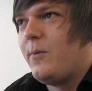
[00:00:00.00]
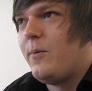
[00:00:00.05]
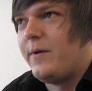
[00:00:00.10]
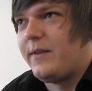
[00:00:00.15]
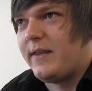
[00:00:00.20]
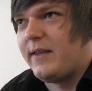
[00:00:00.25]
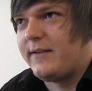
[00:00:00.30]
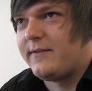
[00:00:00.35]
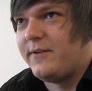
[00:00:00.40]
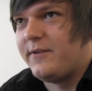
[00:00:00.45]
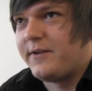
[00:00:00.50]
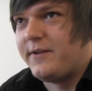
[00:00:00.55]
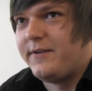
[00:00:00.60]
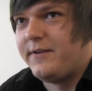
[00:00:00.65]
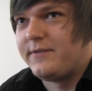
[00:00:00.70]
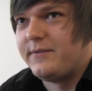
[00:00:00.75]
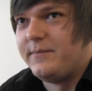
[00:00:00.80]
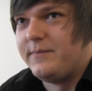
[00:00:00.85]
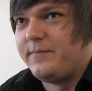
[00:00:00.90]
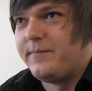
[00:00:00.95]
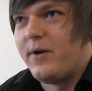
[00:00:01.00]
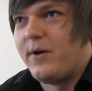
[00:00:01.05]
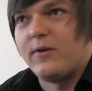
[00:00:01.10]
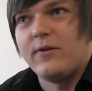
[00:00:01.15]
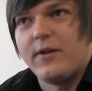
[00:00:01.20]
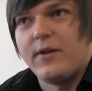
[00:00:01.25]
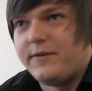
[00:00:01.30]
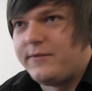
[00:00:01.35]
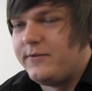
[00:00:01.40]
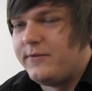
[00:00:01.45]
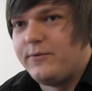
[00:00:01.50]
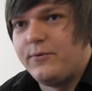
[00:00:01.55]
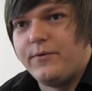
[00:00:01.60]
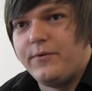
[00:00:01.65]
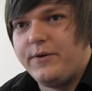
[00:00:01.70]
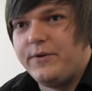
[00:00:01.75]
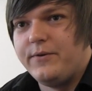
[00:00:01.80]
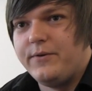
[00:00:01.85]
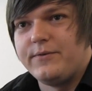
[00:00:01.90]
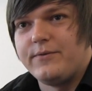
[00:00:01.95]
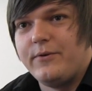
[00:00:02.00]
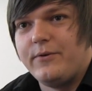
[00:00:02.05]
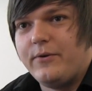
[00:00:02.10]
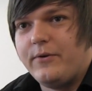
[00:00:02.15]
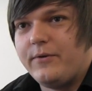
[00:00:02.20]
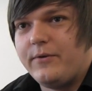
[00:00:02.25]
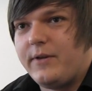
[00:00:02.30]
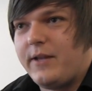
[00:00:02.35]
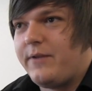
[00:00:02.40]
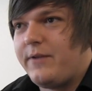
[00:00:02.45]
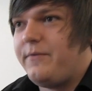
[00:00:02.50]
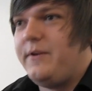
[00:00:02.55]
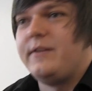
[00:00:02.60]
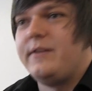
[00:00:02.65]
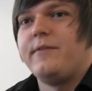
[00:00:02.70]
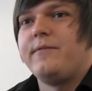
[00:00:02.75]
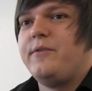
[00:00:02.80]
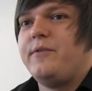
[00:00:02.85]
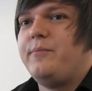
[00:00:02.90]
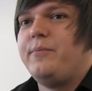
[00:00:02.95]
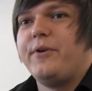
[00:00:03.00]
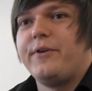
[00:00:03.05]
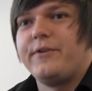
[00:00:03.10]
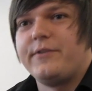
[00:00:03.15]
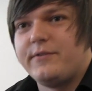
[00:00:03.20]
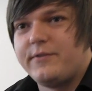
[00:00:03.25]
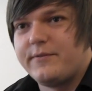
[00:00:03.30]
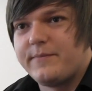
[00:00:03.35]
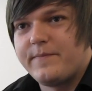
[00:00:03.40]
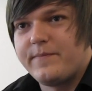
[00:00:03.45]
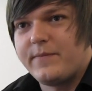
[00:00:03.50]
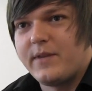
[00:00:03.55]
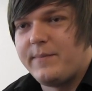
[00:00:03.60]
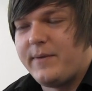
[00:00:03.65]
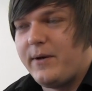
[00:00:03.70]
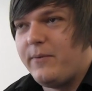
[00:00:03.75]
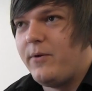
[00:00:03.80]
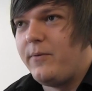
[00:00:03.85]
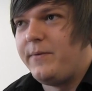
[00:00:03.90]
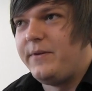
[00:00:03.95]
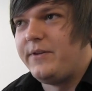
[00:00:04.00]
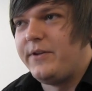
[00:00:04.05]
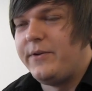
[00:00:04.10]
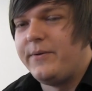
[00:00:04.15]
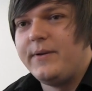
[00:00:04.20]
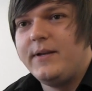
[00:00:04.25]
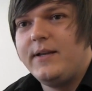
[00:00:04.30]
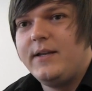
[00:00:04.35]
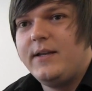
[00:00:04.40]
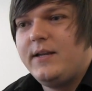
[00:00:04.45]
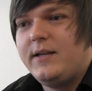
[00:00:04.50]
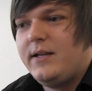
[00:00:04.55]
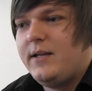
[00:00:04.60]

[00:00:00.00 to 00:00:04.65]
Whether that's looking at some online tutorials or reading a few books about what we do.